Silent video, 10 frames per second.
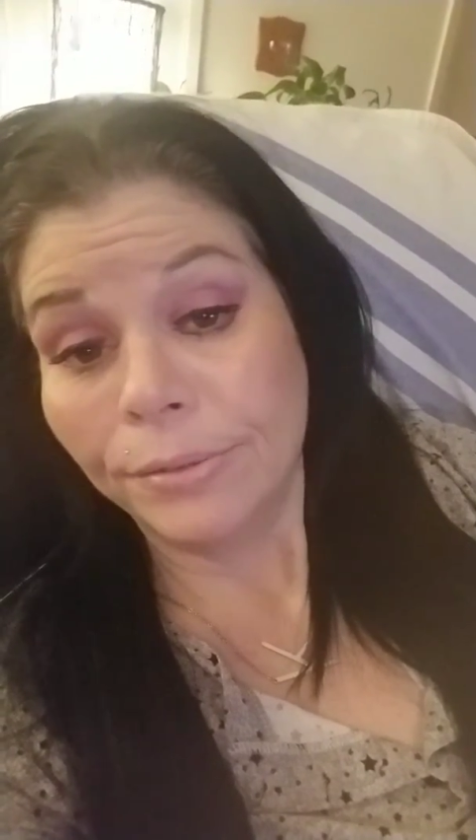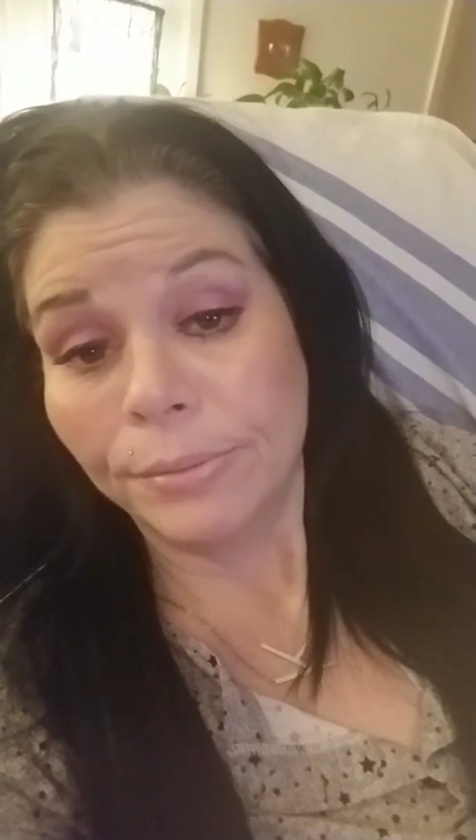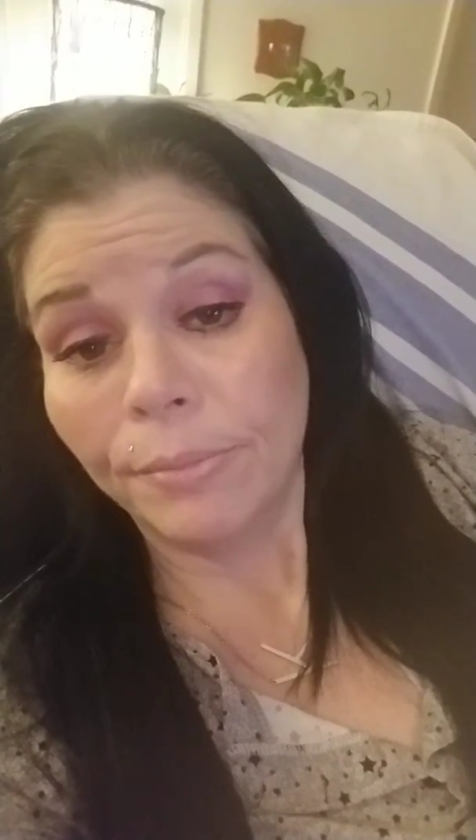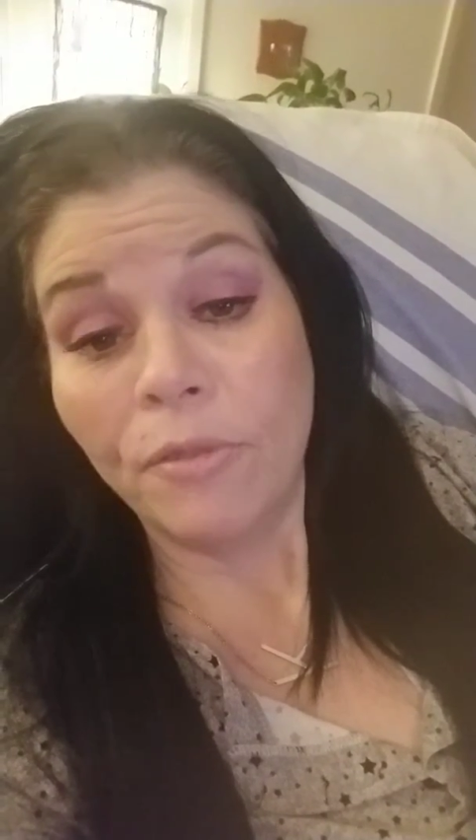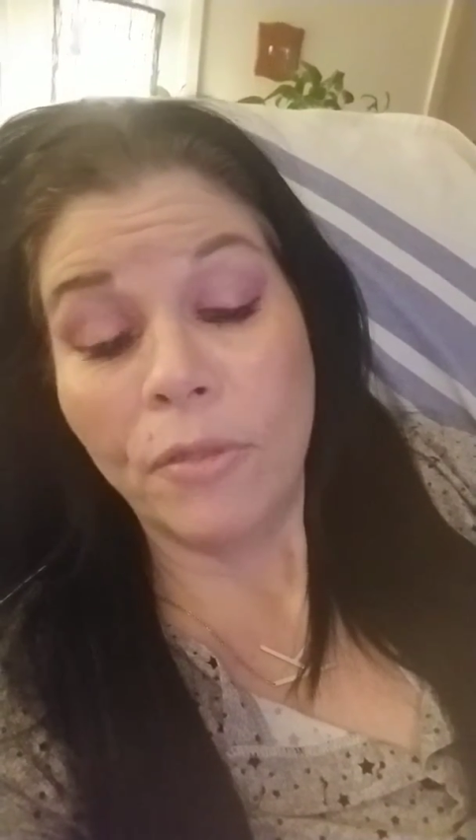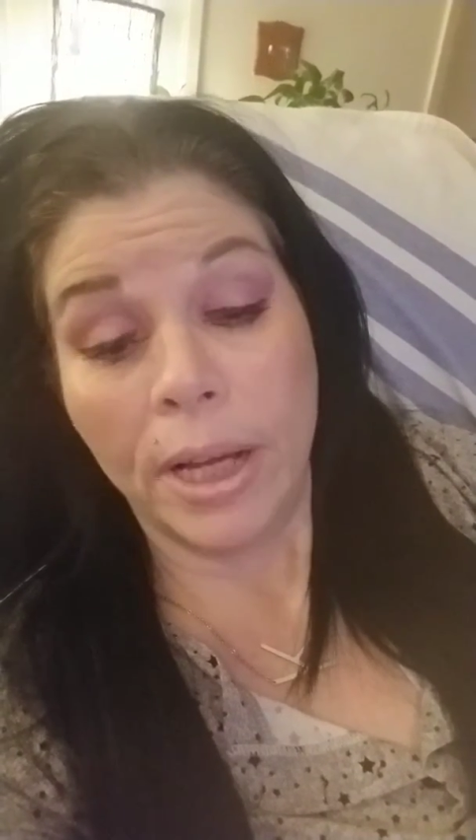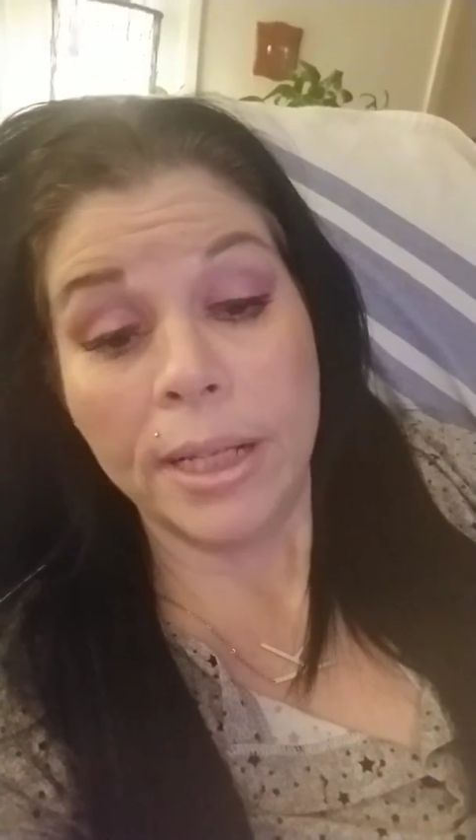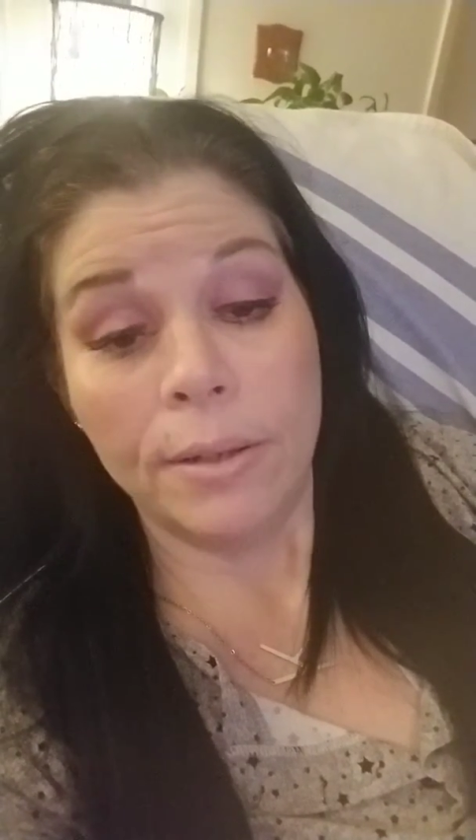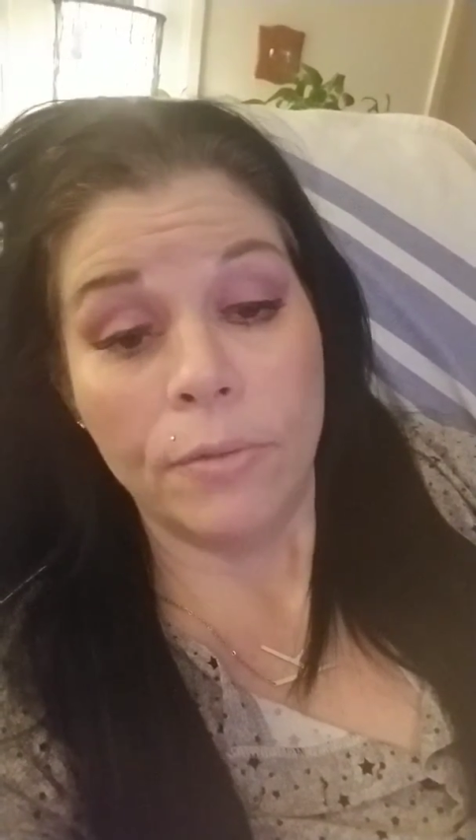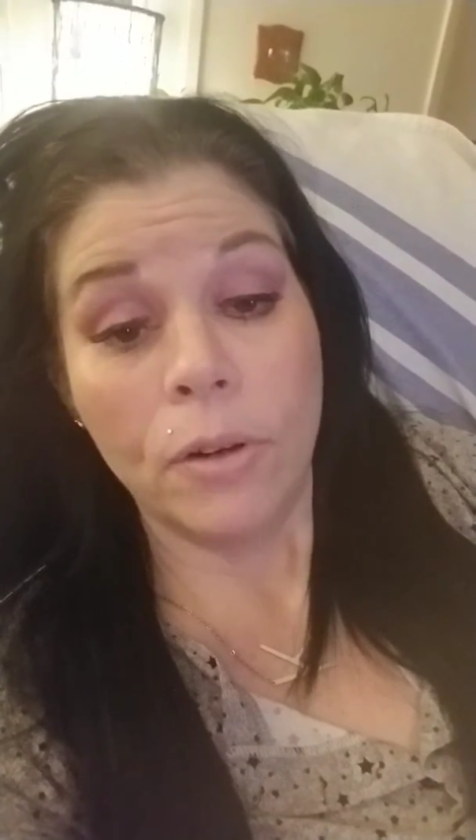I'm
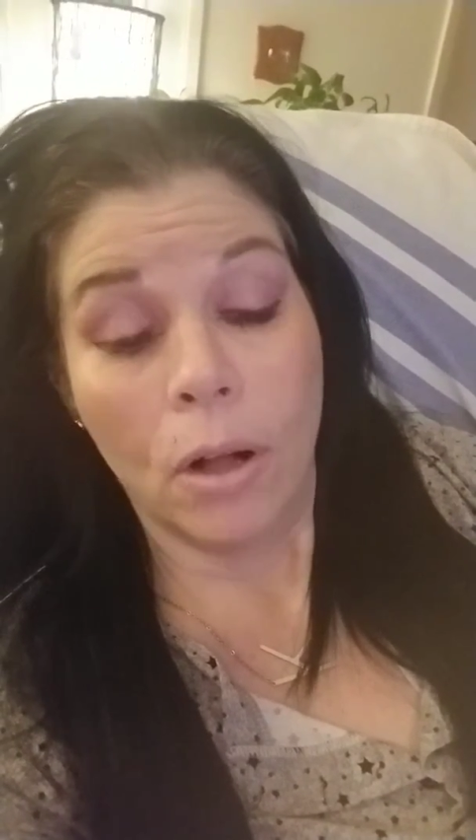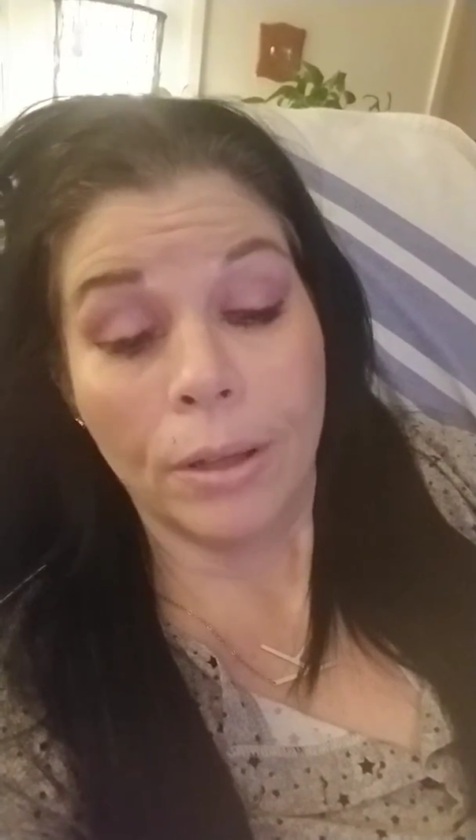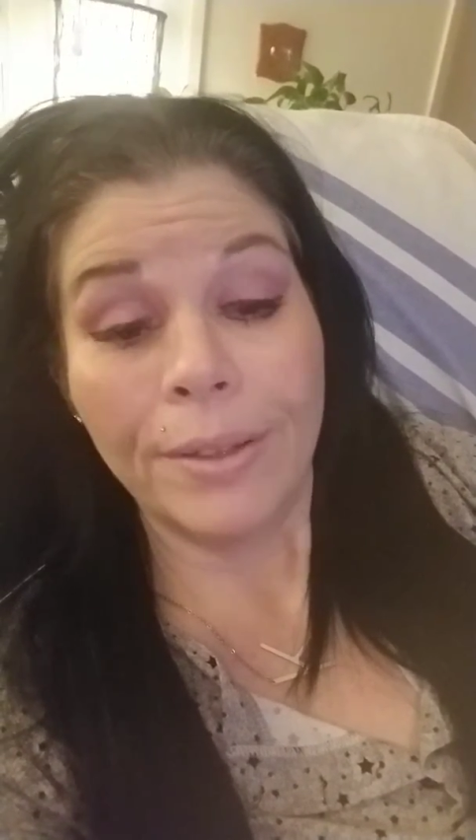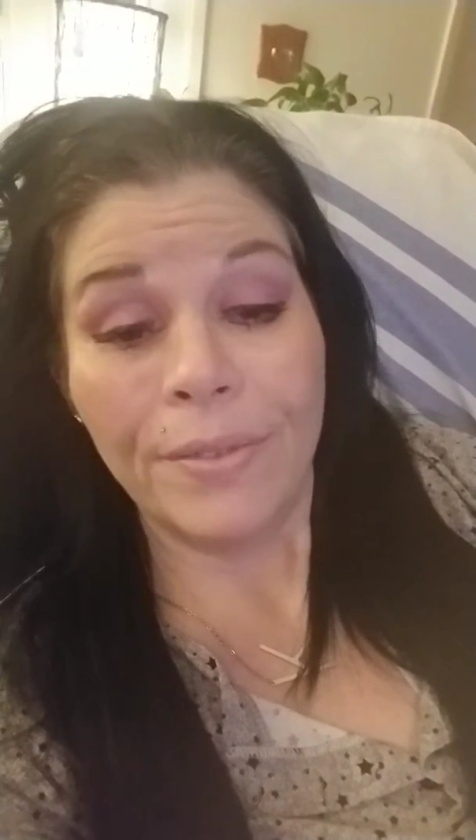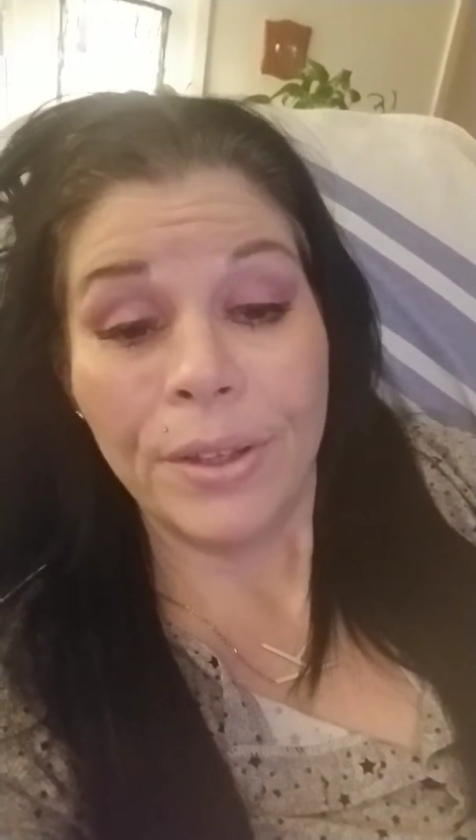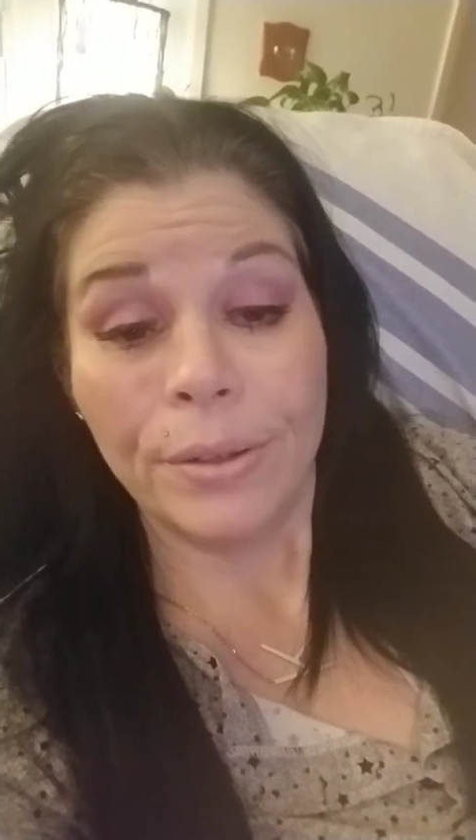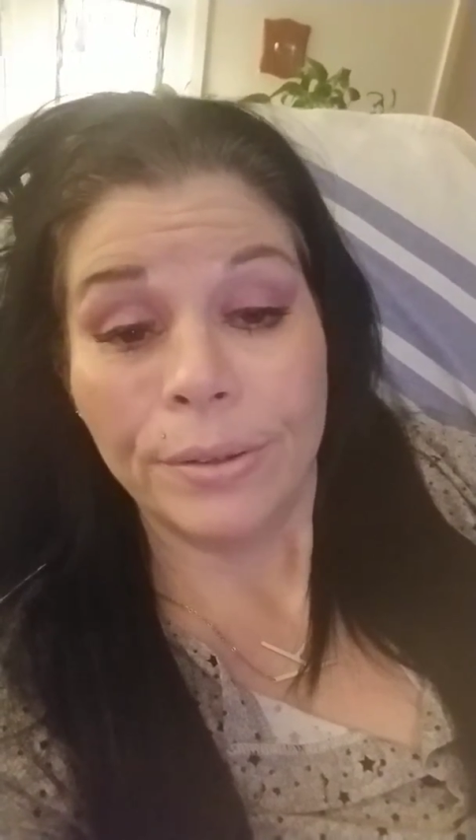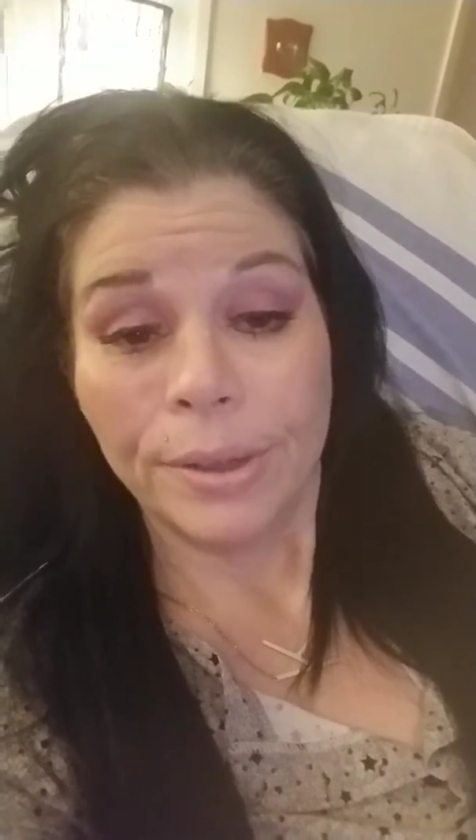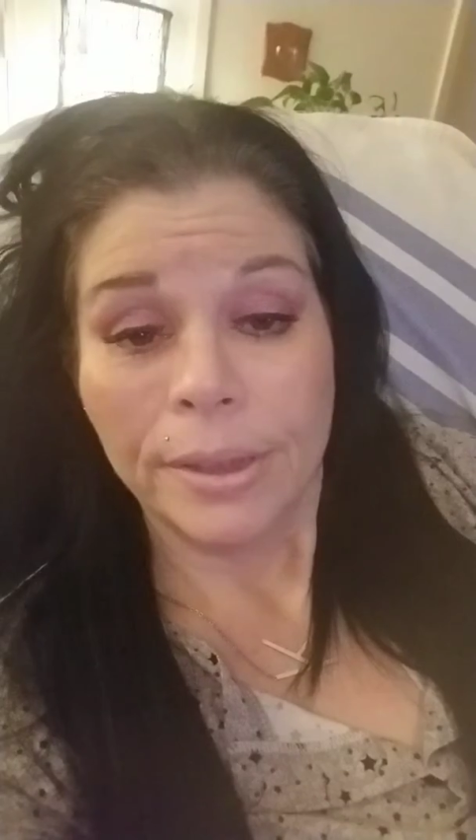fighting for all of you.